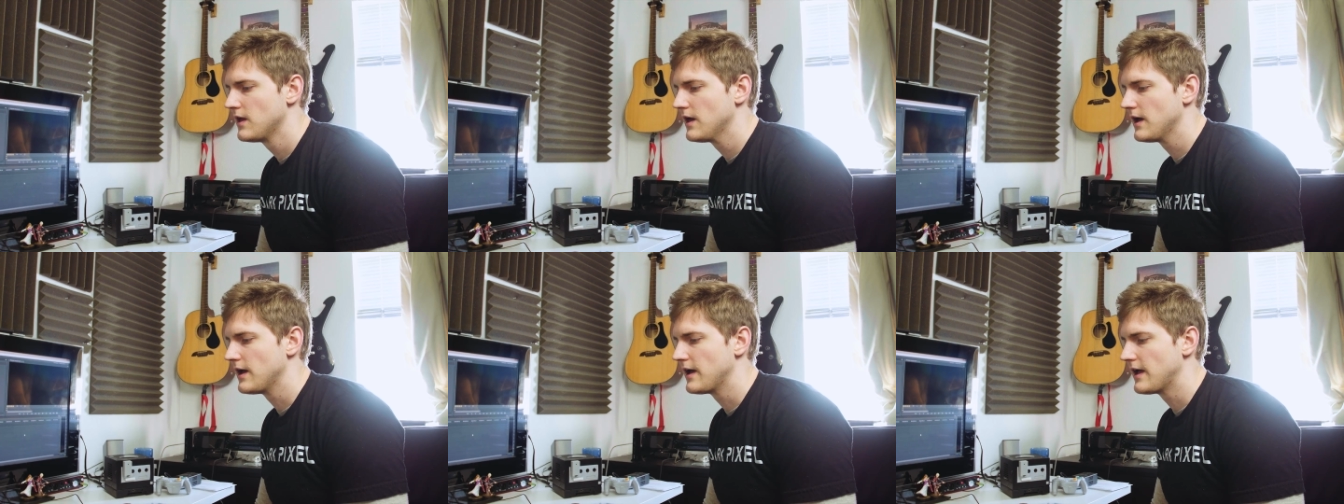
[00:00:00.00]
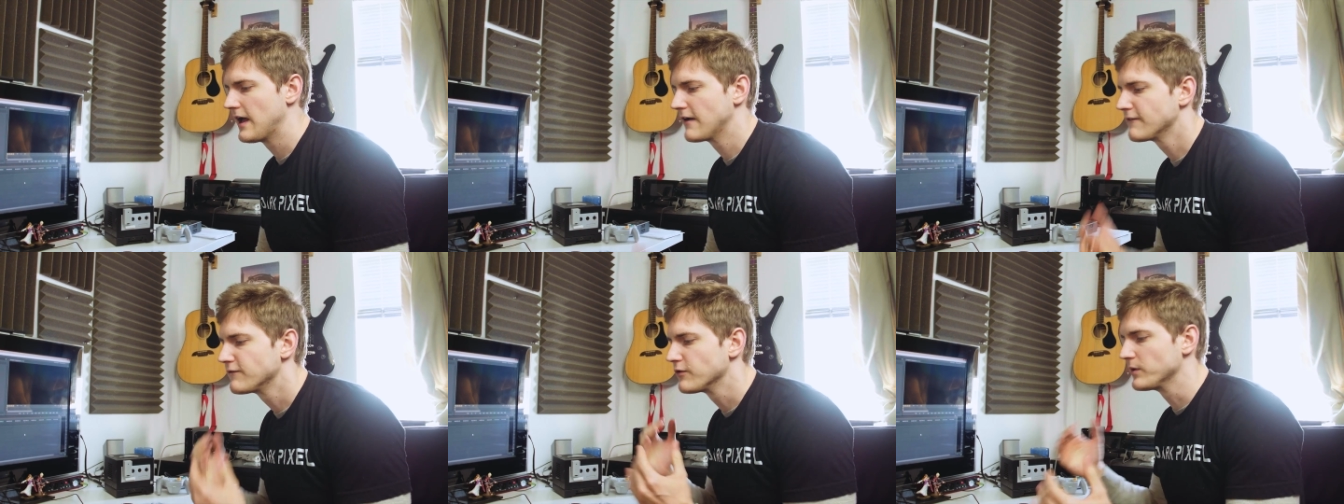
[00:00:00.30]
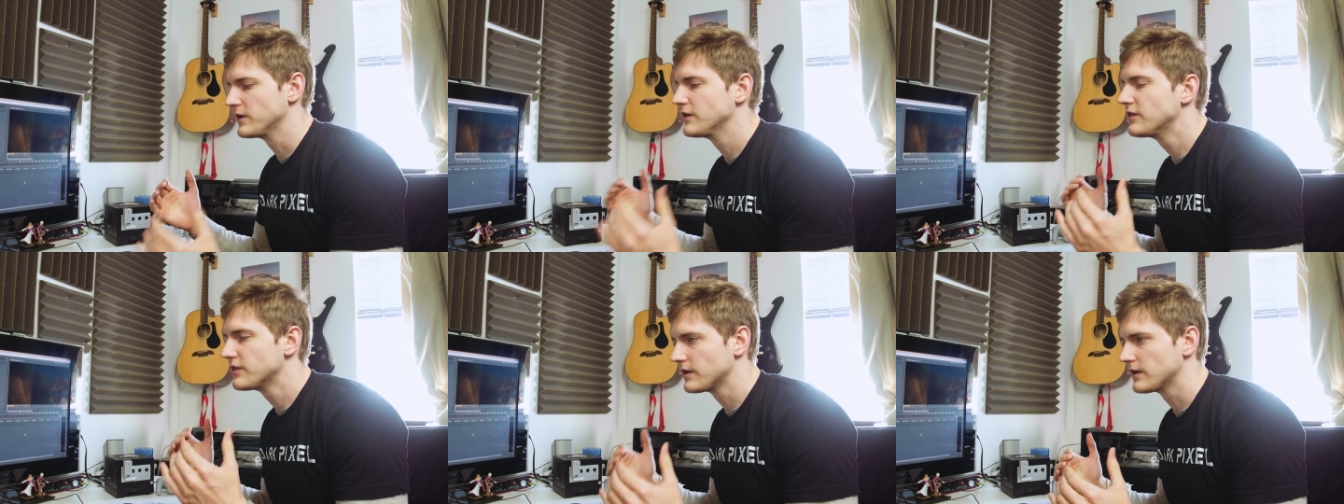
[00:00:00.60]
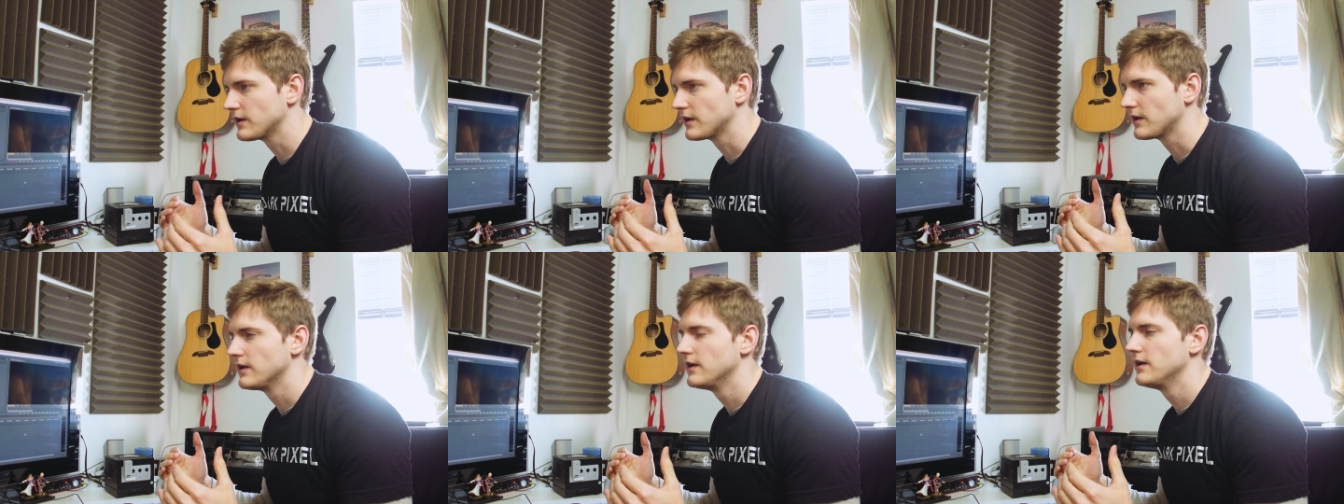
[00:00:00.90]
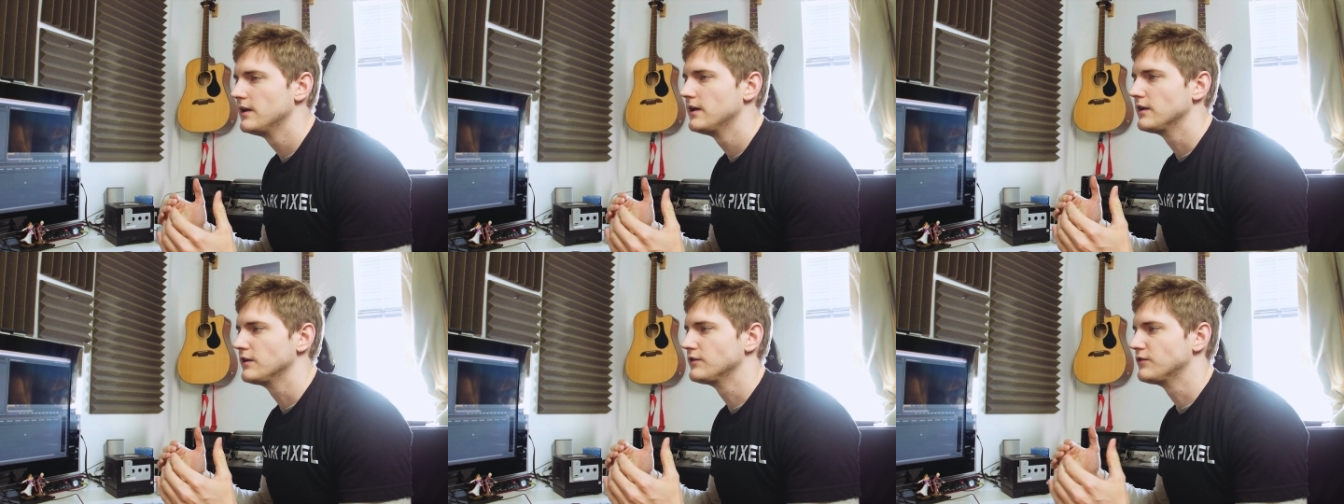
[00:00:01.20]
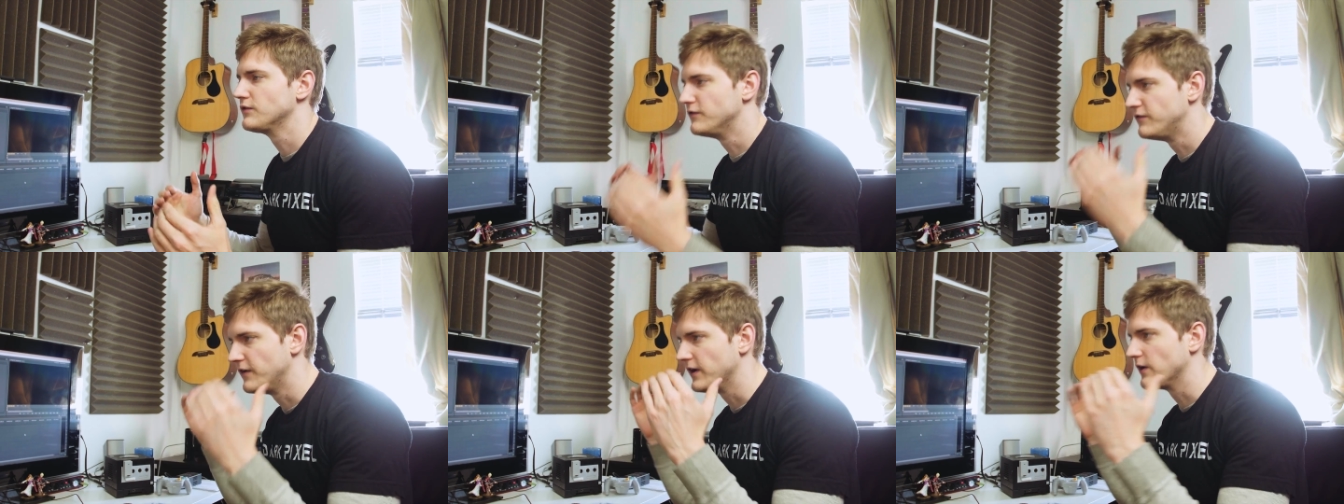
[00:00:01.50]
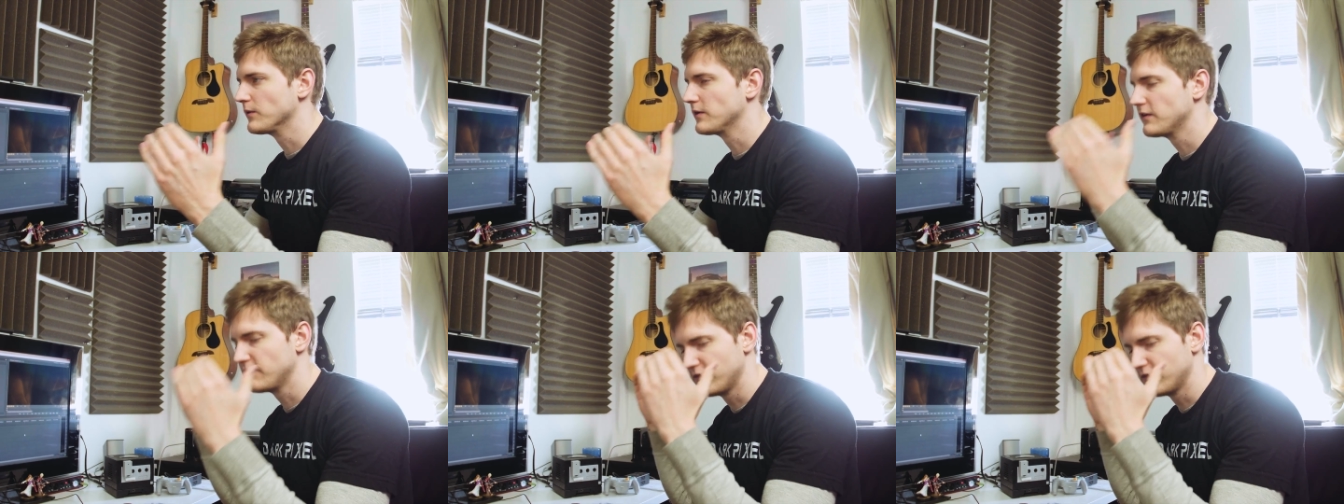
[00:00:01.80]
everything is very,